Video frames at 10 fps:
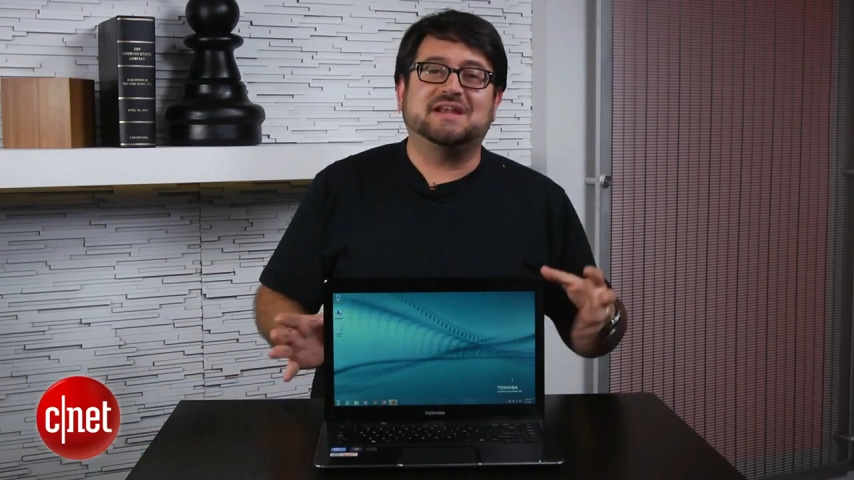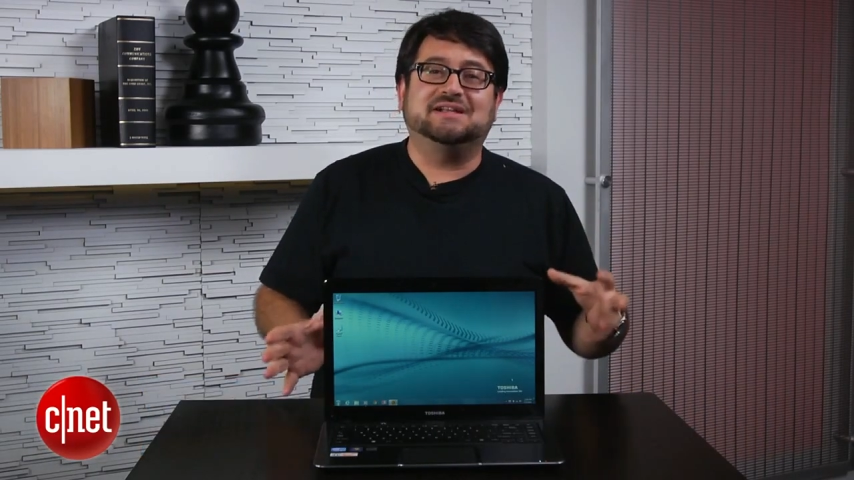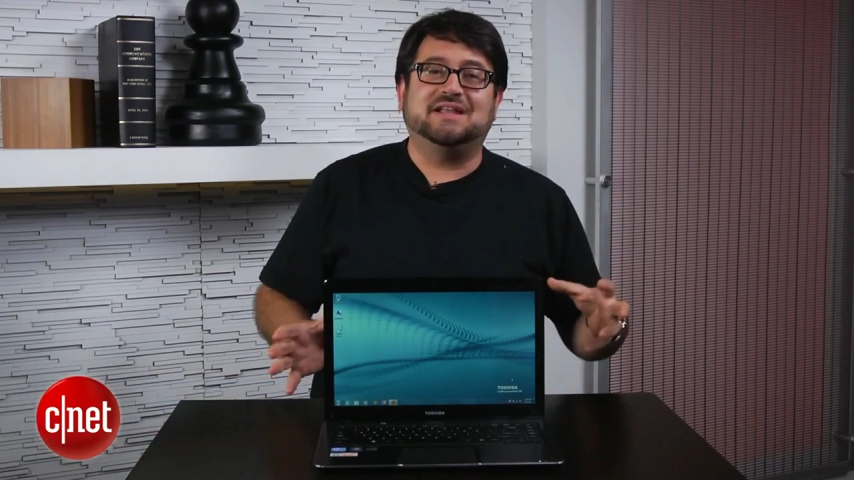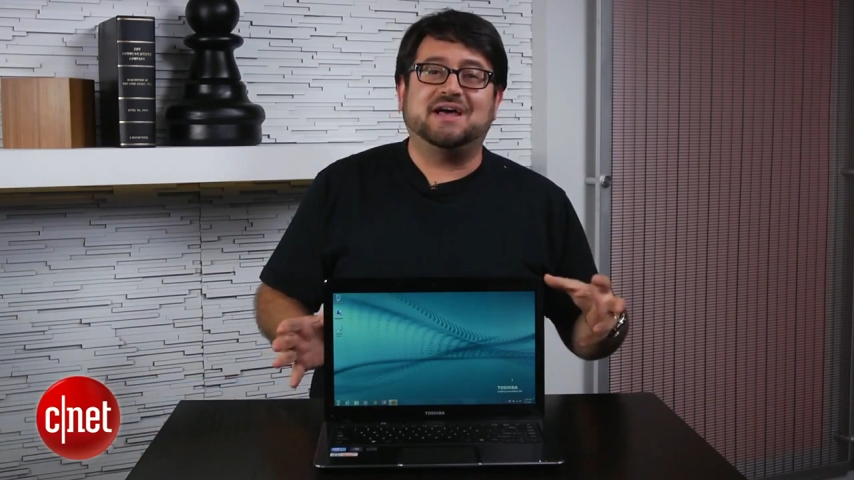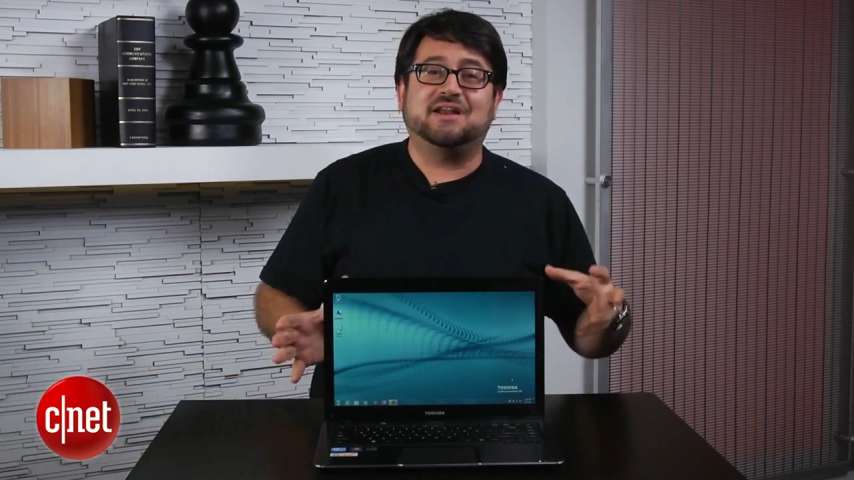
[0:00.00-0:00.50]
and
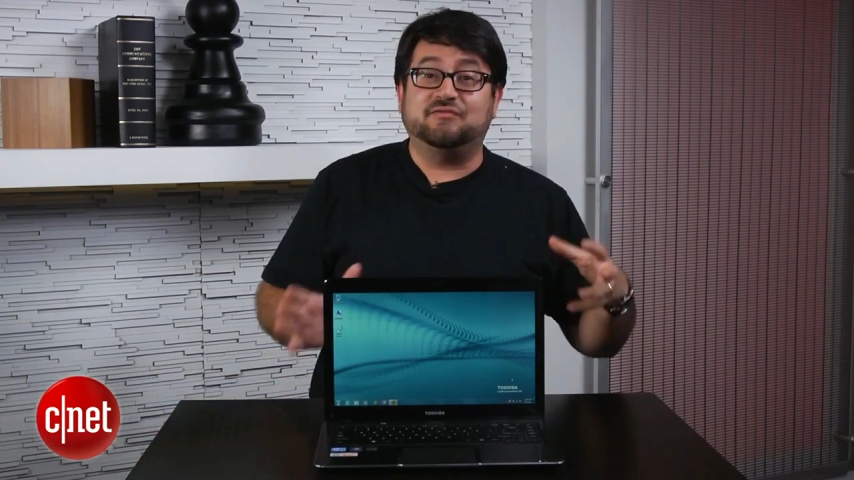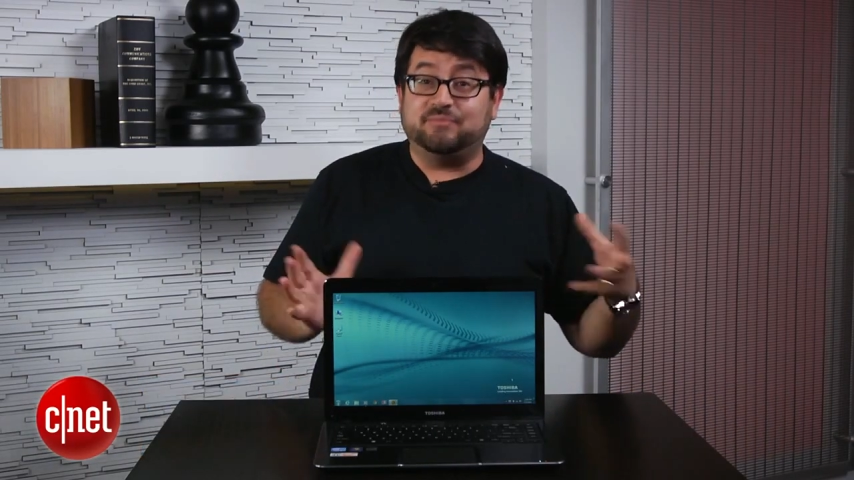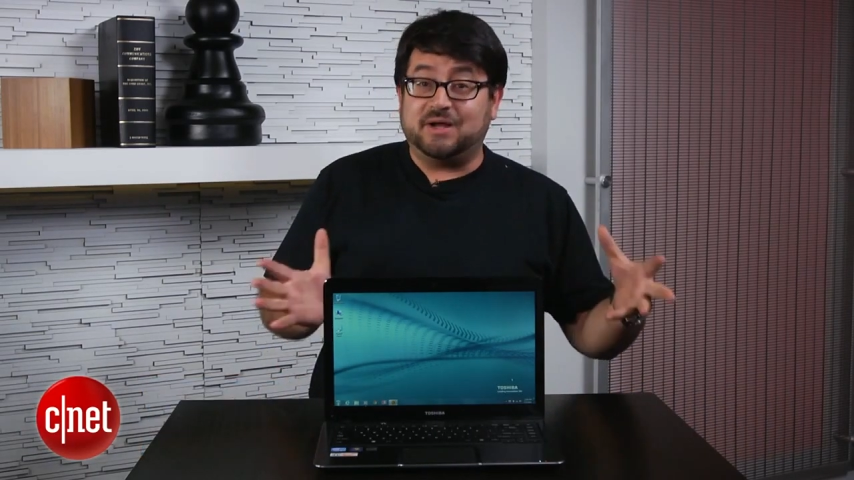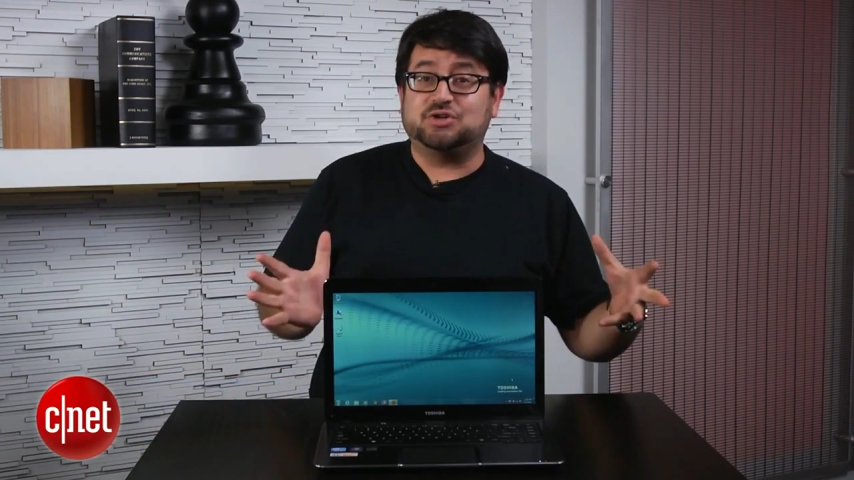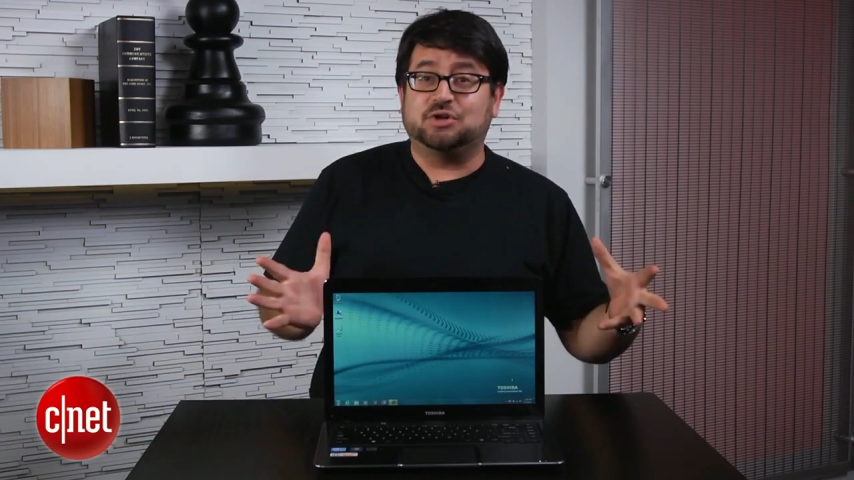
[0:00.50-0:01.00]
a lot
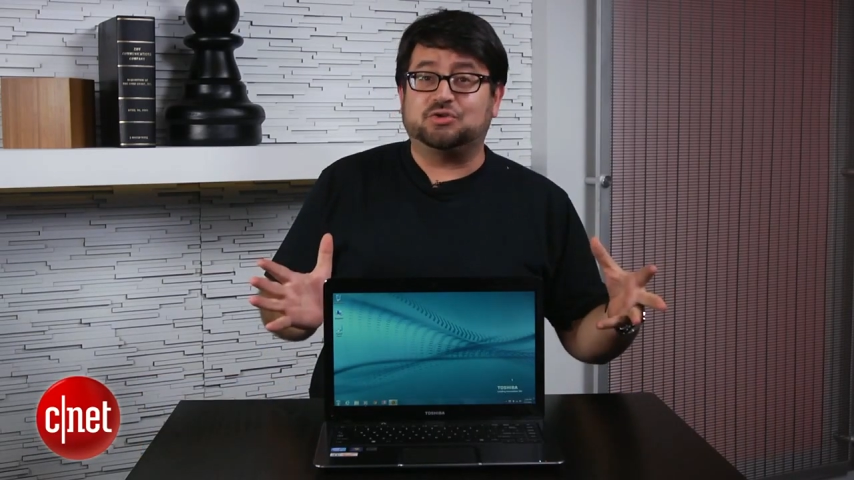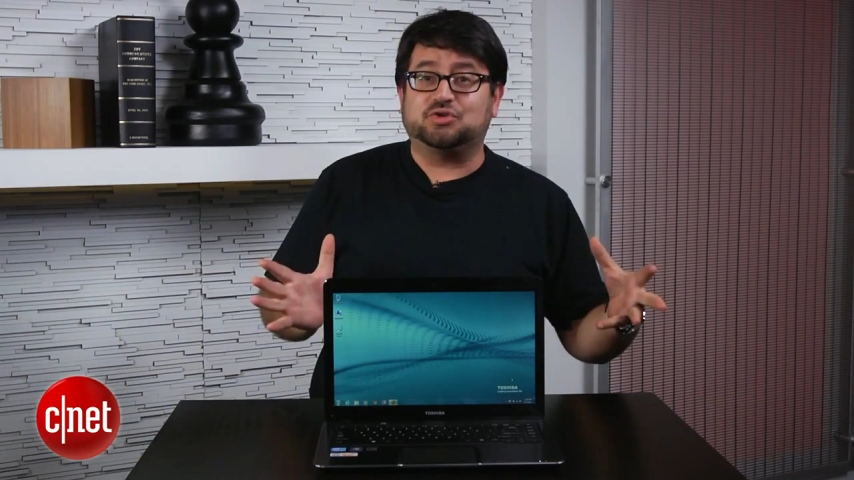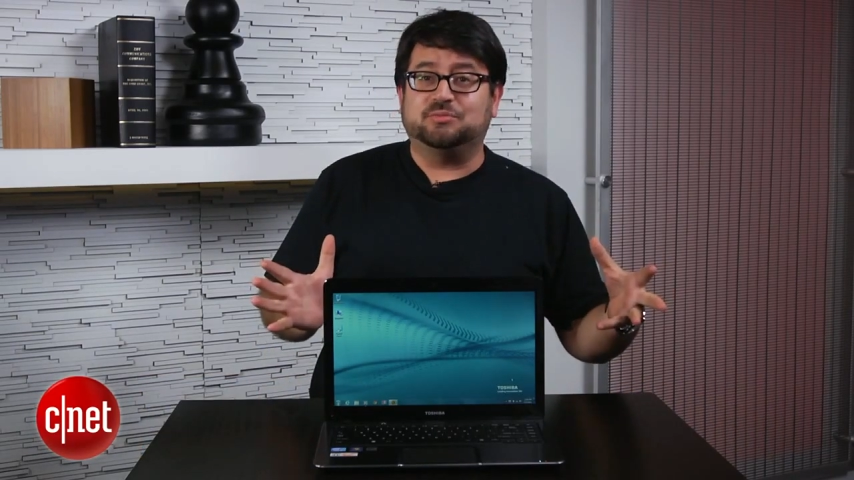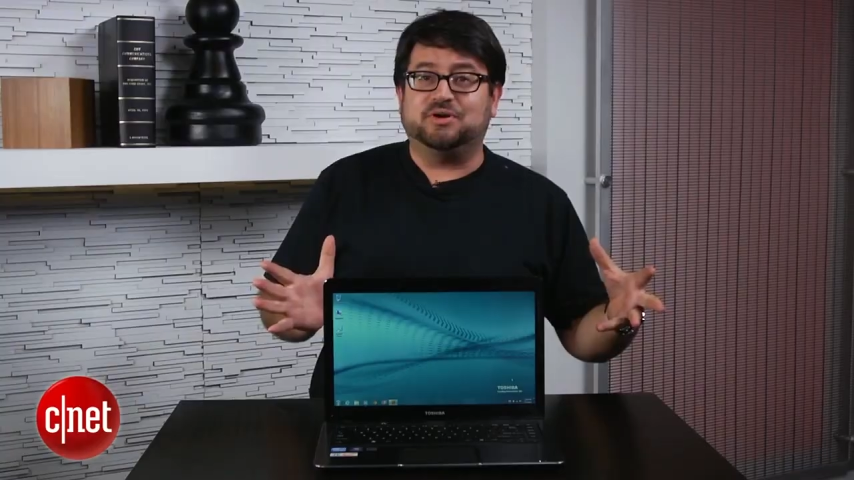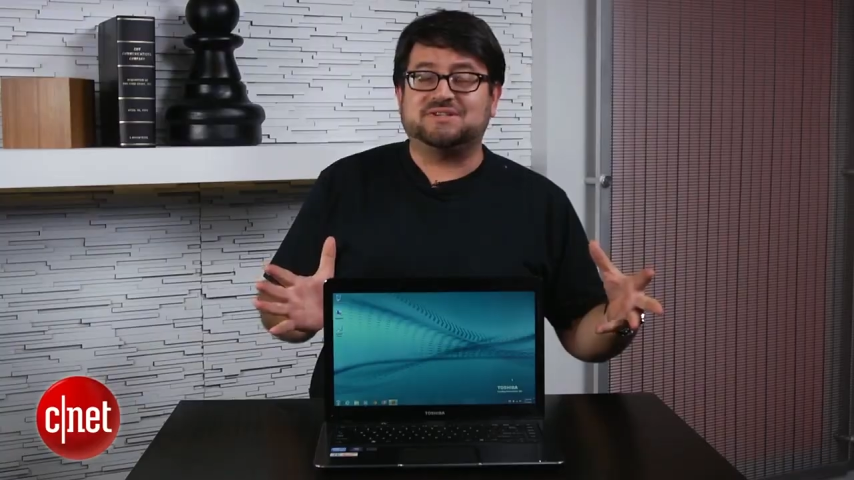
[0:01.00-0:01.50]
of budget
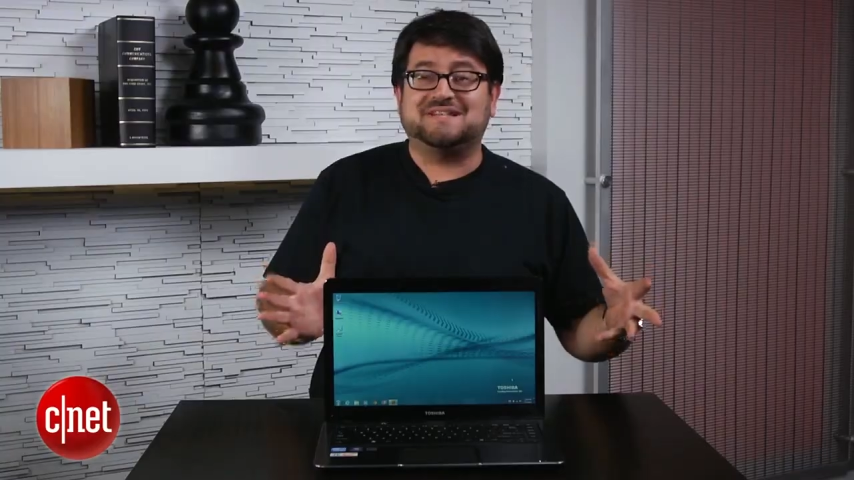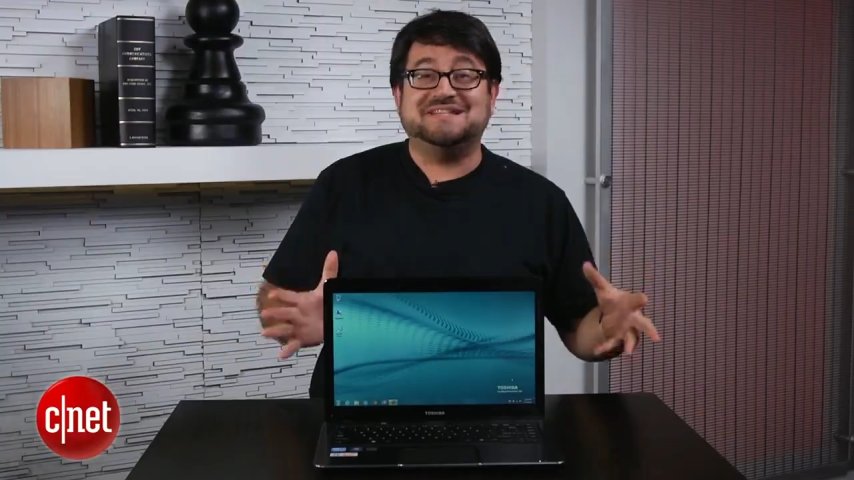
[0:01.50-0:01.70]
ultrabooks.